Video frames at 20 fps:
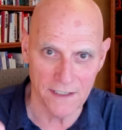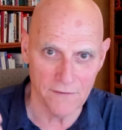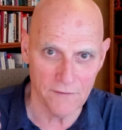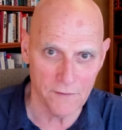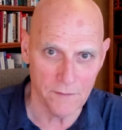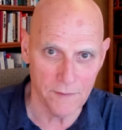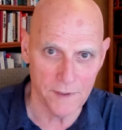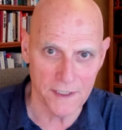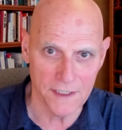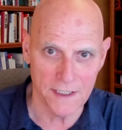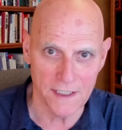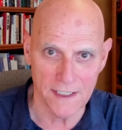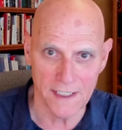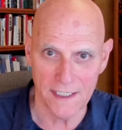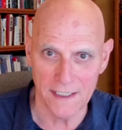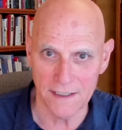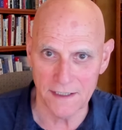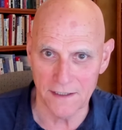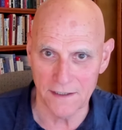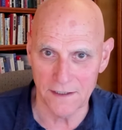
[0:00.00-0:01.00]
after
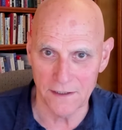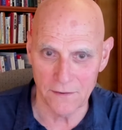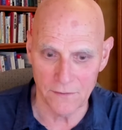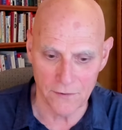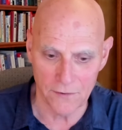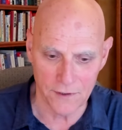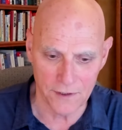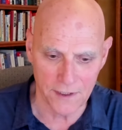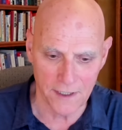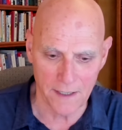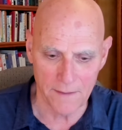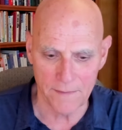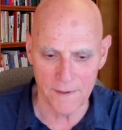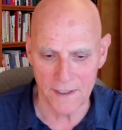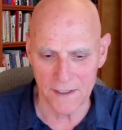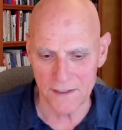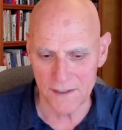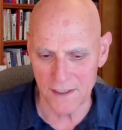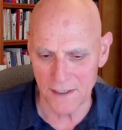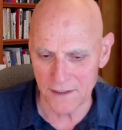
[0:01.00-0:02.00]
presentation, there were
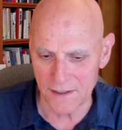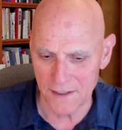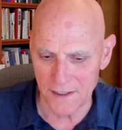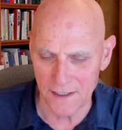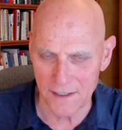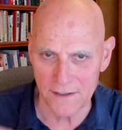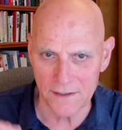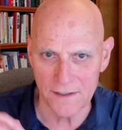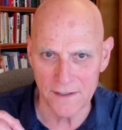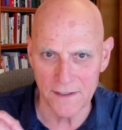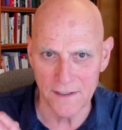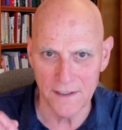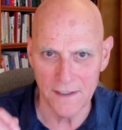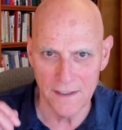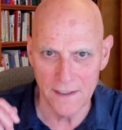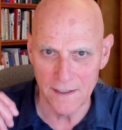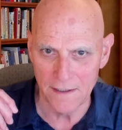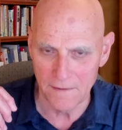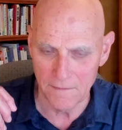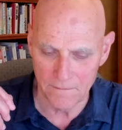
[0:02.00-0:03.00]
topics such as,
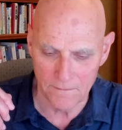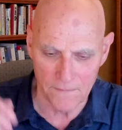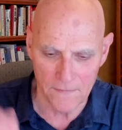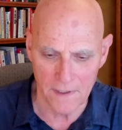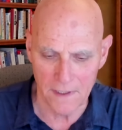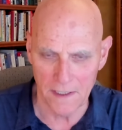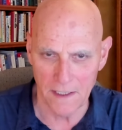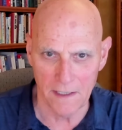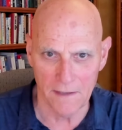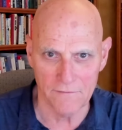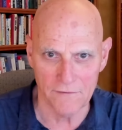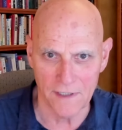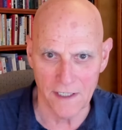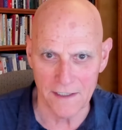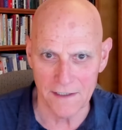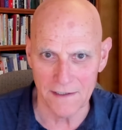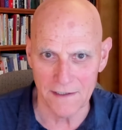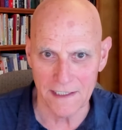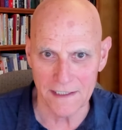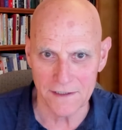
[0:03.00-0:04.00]
I've
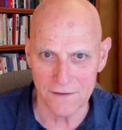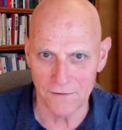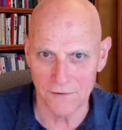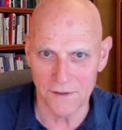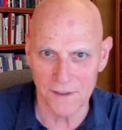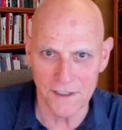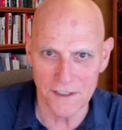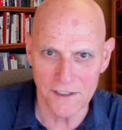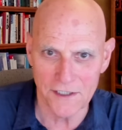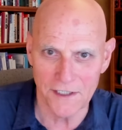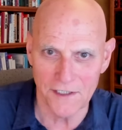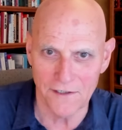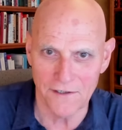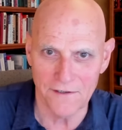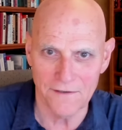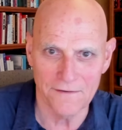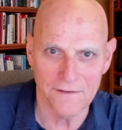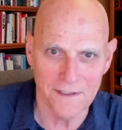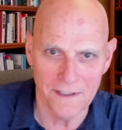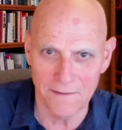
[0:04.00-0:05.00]
got an actual list
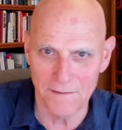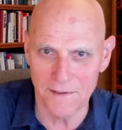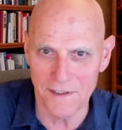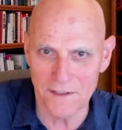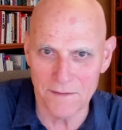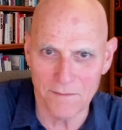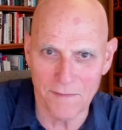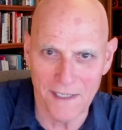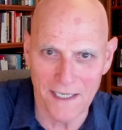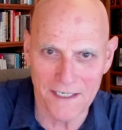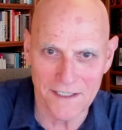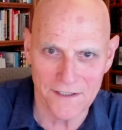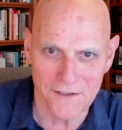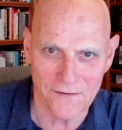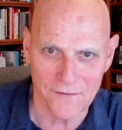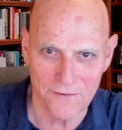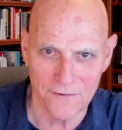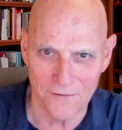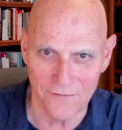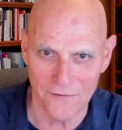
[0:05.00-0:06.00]
here. Let me just blast
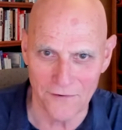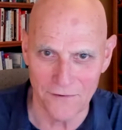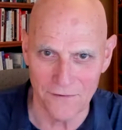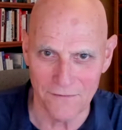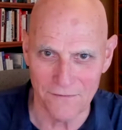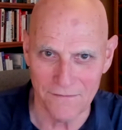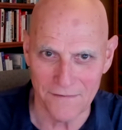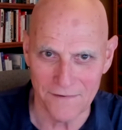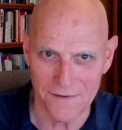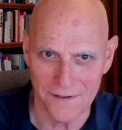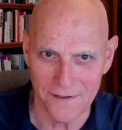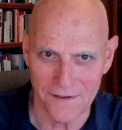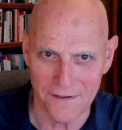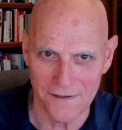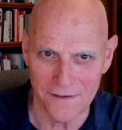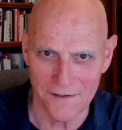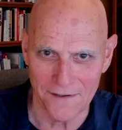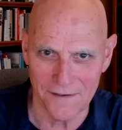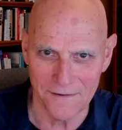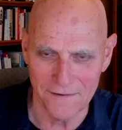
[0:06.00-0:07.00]
through a few. So
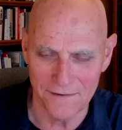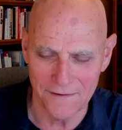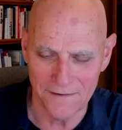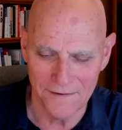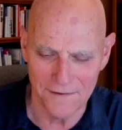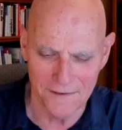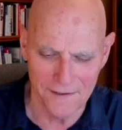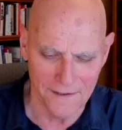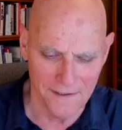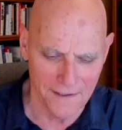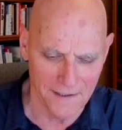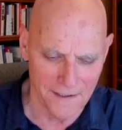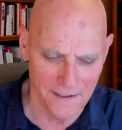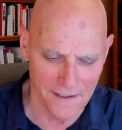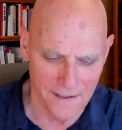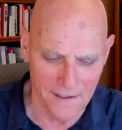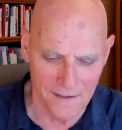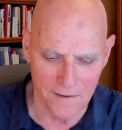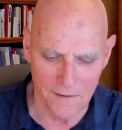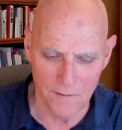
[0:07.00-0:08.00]
there are
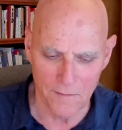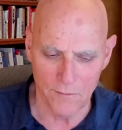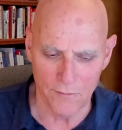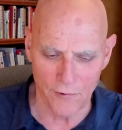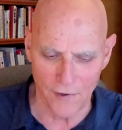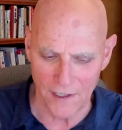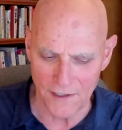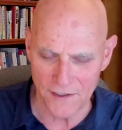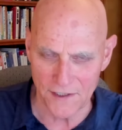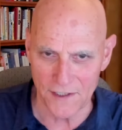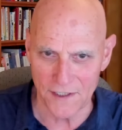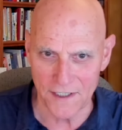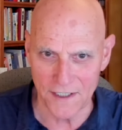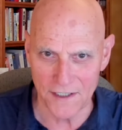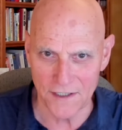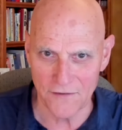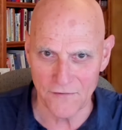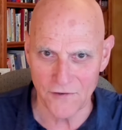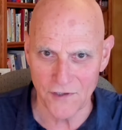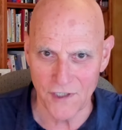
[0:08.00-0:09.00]

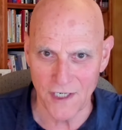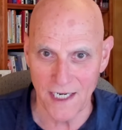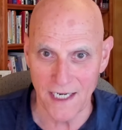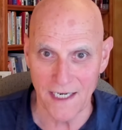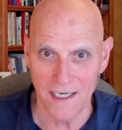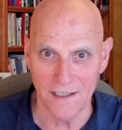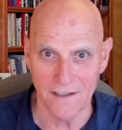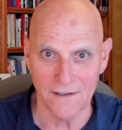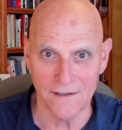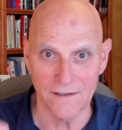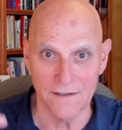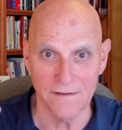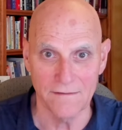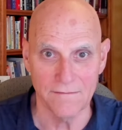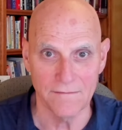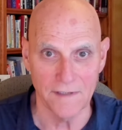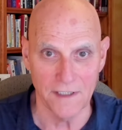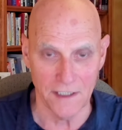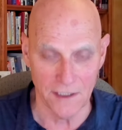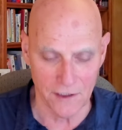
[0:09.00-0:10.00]
processes of change,
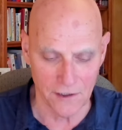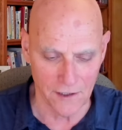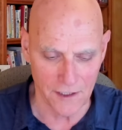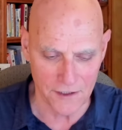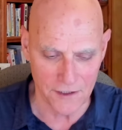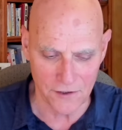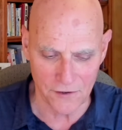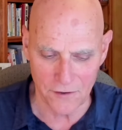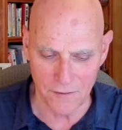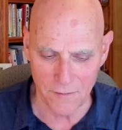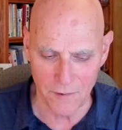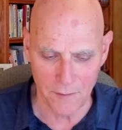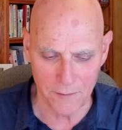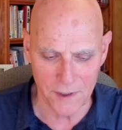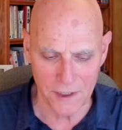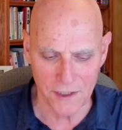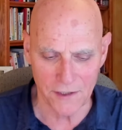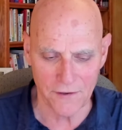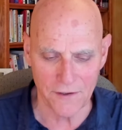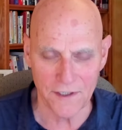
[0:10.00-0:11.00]
ecological
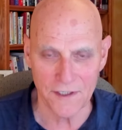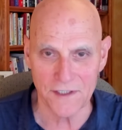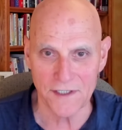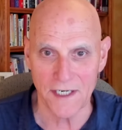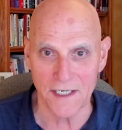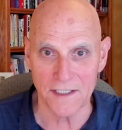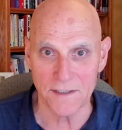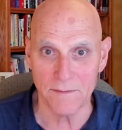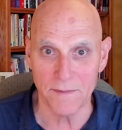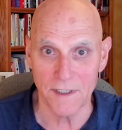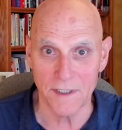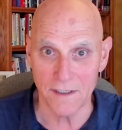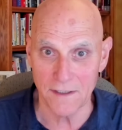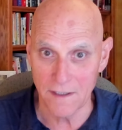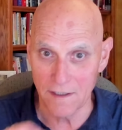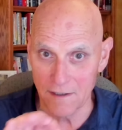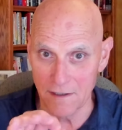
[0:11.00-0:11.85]
momentary assessment,